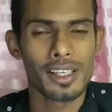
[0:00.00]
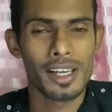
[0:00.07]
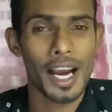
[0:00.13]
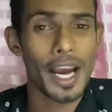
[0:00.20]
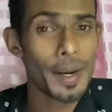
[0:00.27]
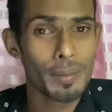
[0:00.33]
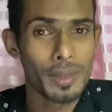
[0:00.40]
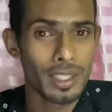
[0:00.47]

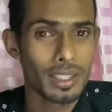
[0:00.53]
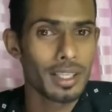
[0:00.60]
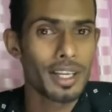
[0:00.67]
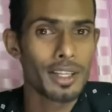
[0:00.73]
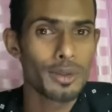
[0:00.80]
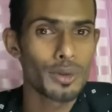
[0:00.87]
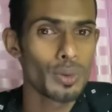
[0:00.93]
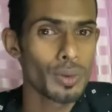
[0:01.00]
I must
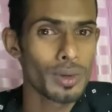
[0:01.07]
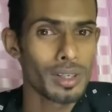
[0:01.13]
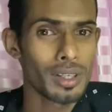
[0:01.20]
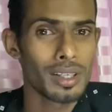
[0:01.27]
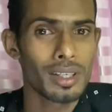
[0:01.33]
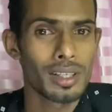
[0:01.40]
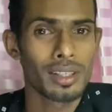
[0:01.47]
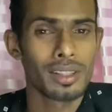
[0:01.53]
ensure
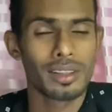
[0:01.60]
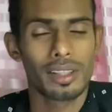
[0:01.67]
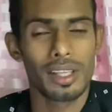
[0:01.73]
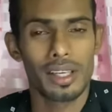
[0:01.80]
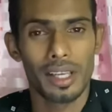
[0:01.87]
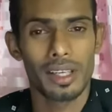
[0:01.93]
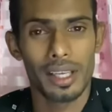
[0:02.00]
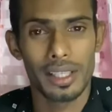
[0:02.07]

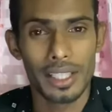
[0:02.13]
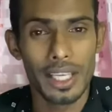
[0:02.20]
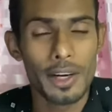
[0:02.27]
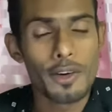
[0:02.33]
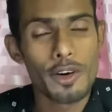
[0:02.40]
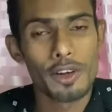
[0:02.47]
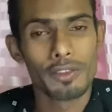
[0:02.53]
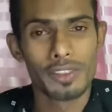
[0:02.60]
that at the
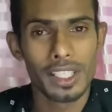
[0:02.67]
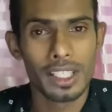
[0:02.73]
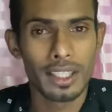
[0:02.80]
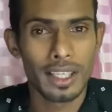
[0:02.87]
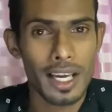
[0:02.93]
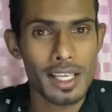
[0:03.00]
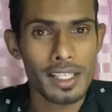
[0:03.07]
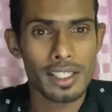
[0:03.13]
end of the
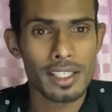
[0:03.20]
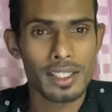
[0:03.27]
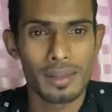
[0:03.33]
class